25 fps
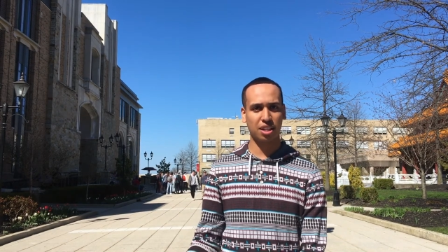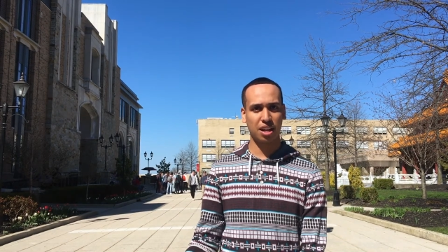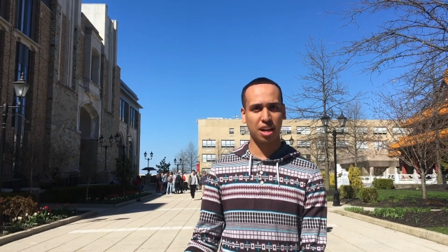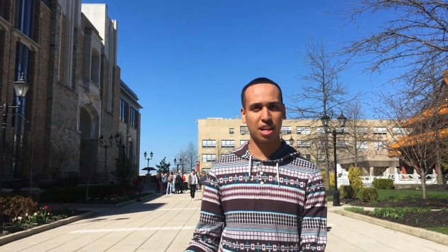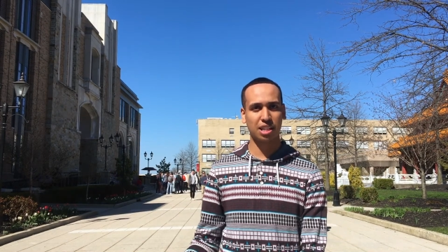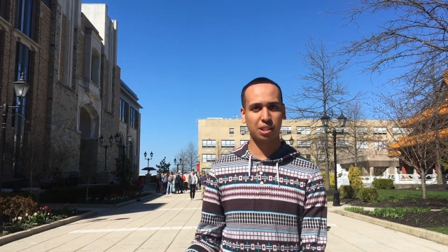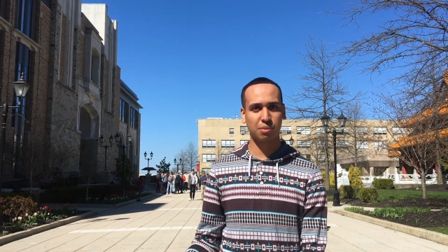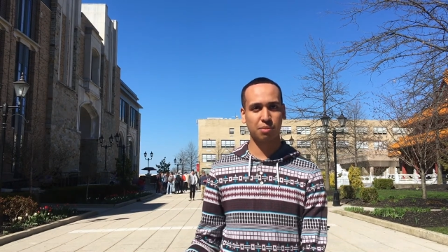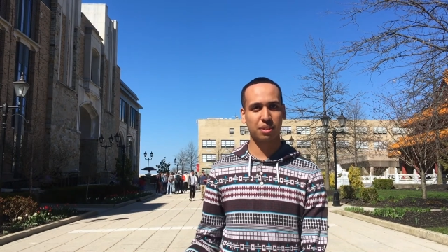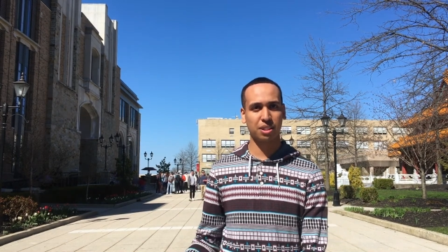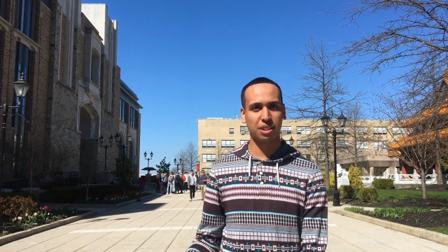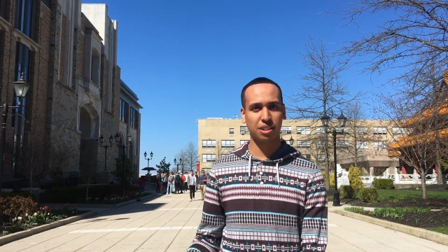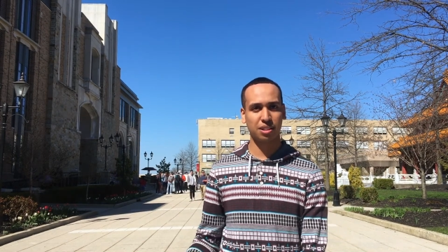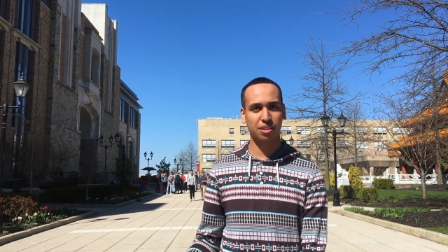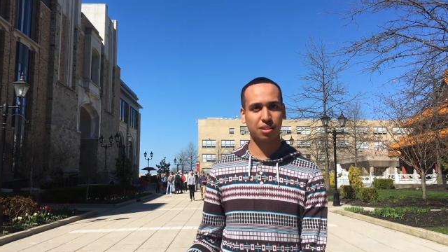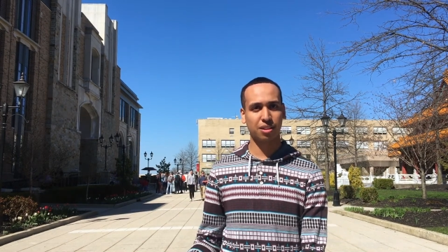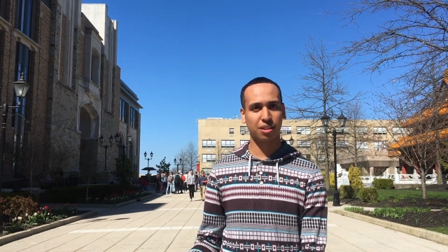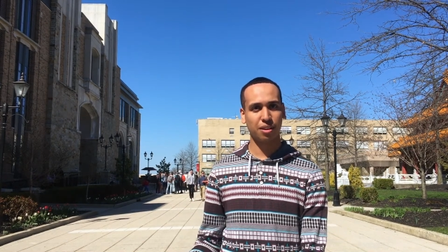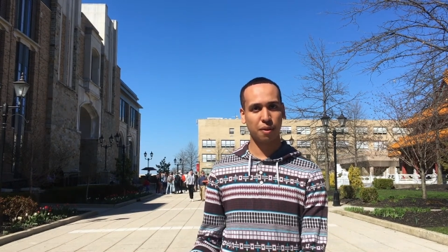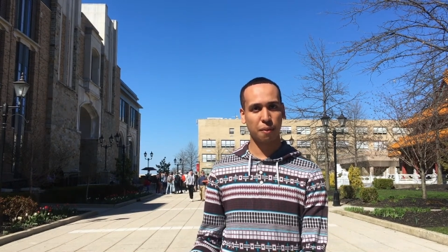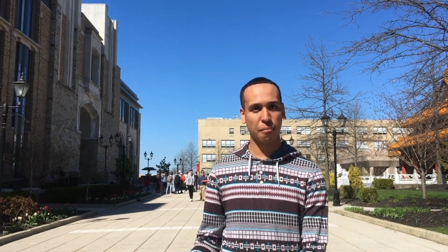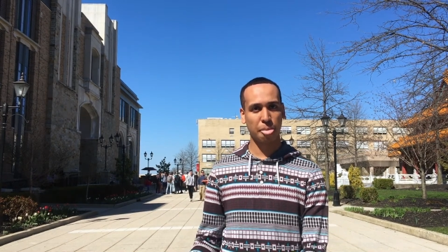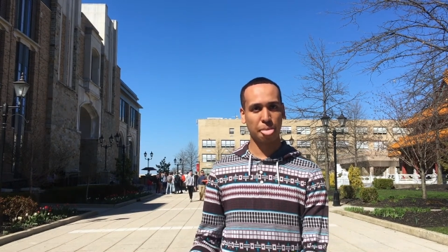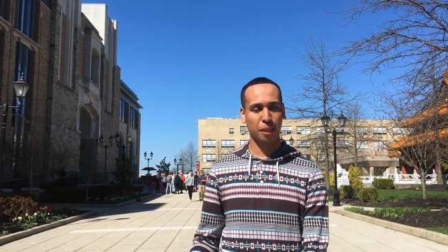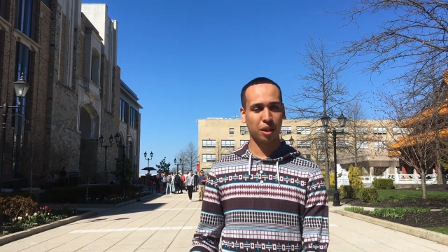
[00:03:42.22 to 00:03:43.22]
has been
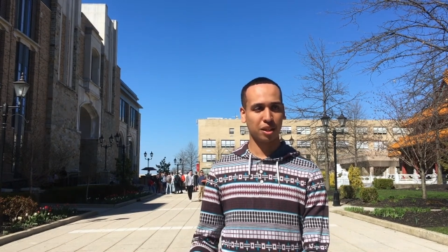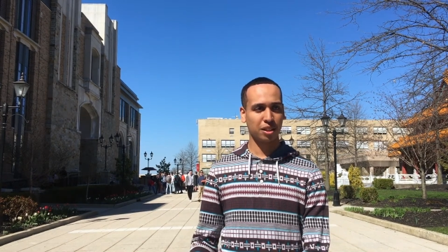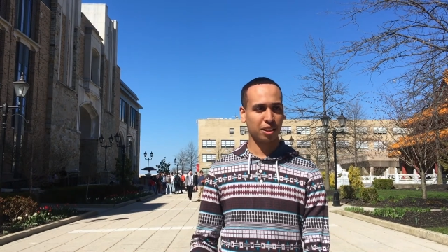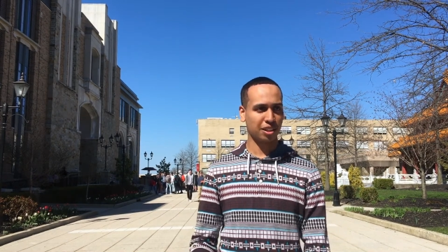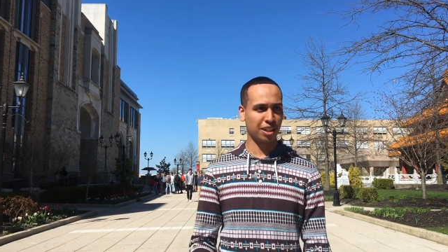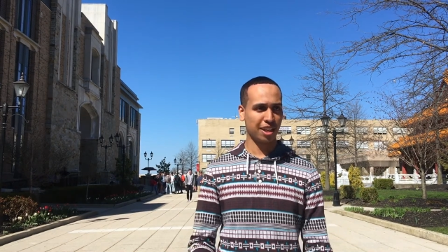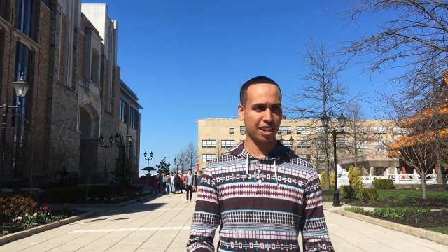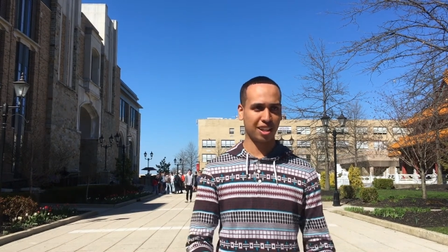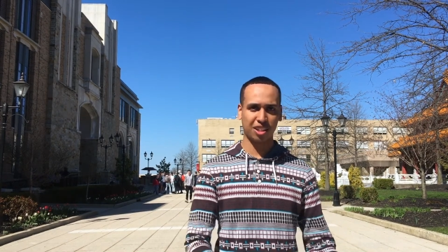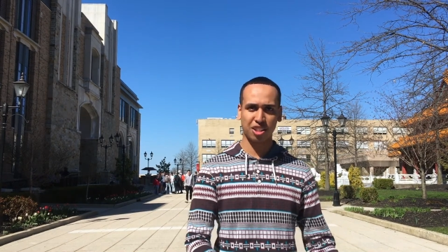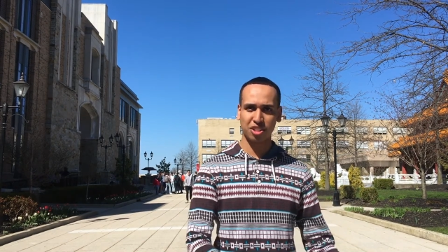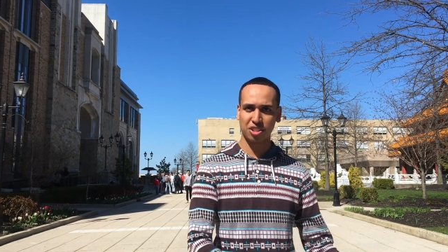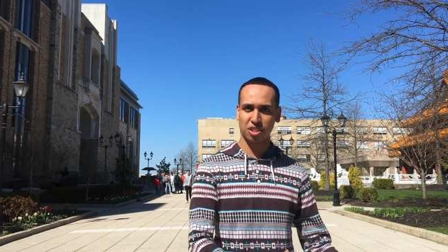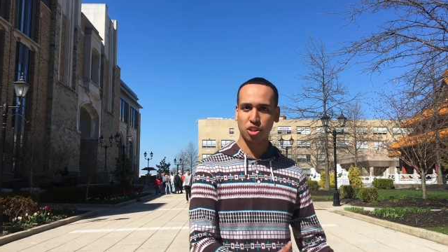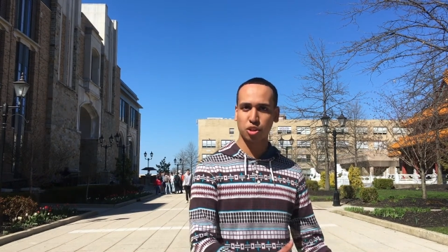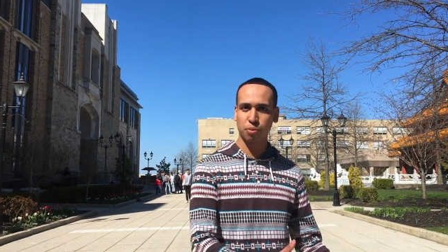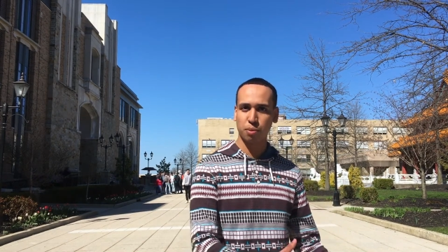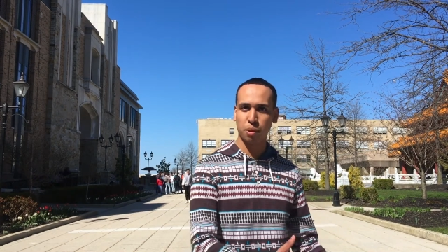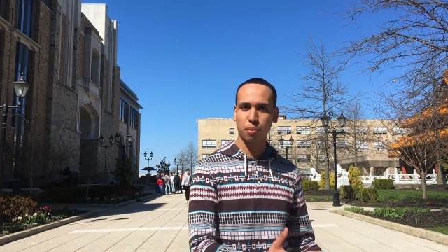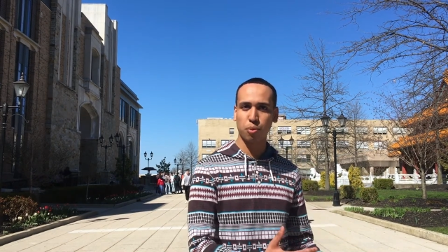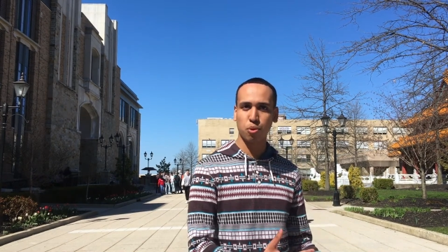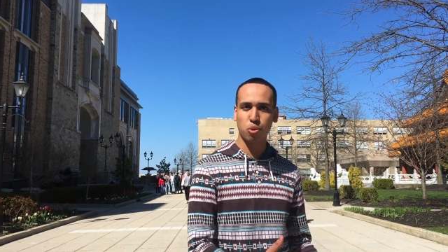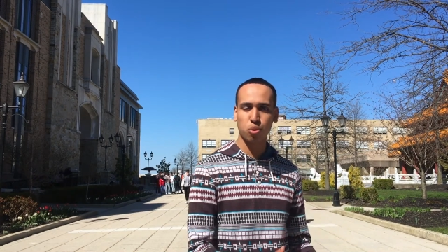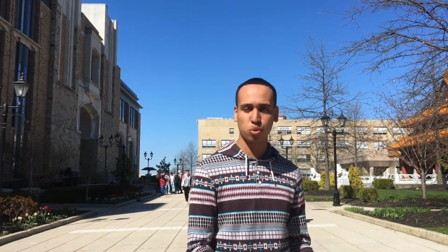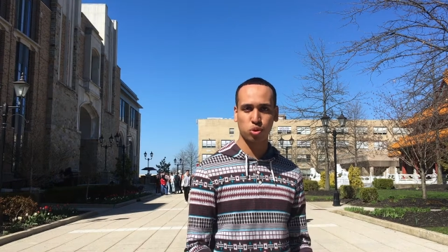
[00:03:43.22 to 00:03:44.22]
like there's other
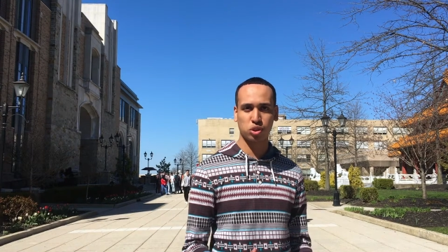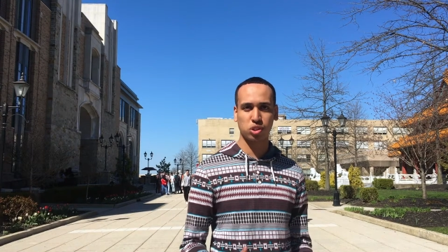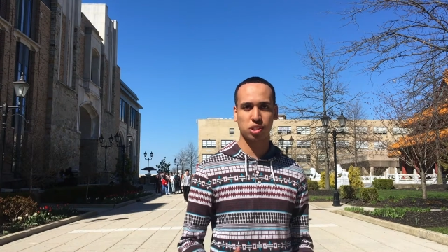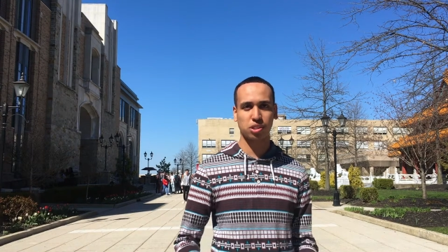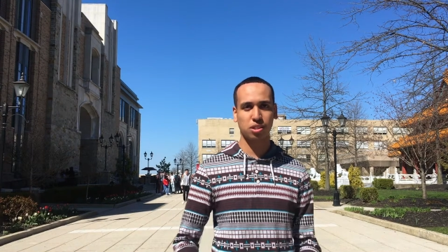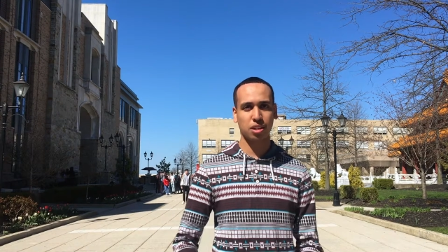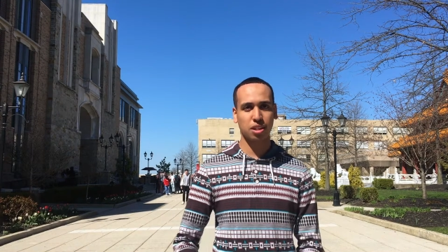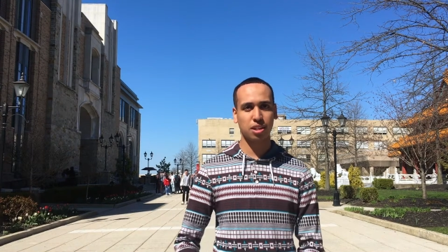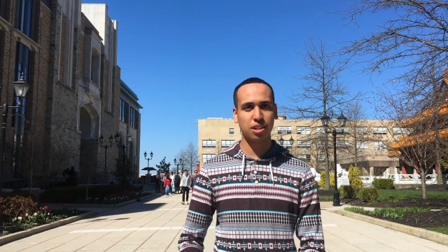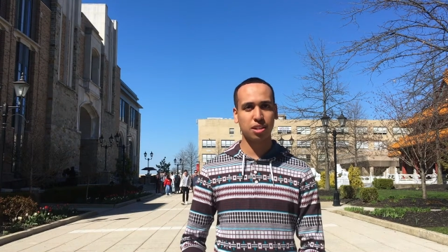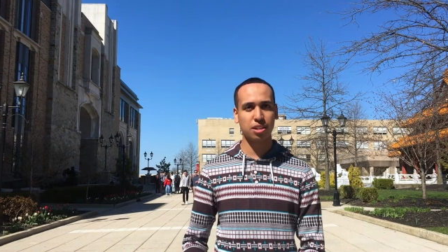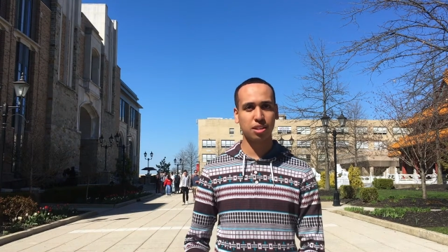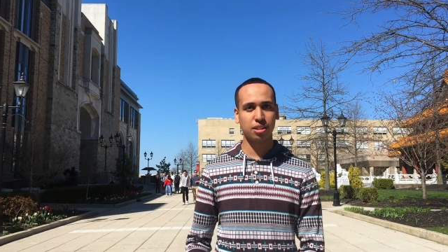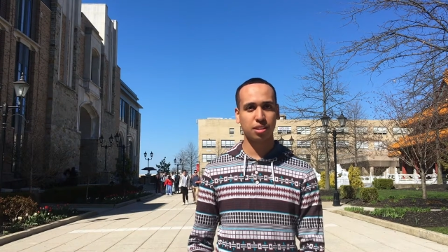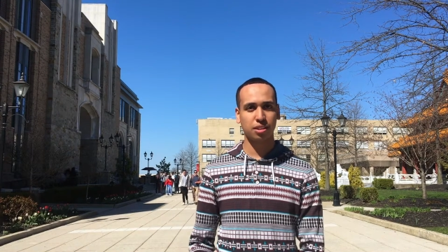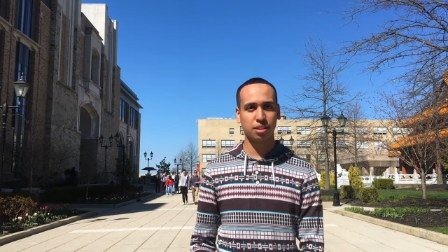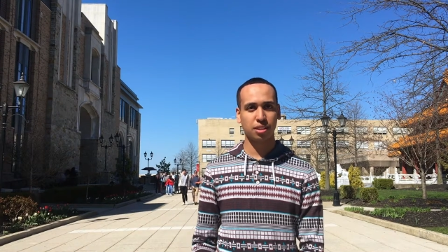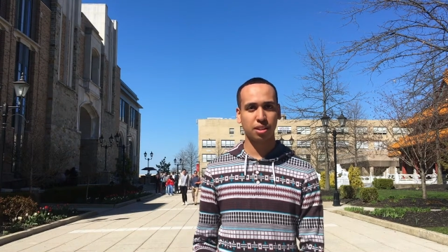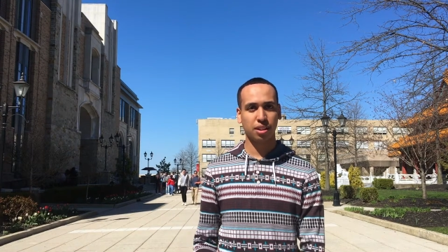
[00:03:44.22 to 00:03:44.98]
people who study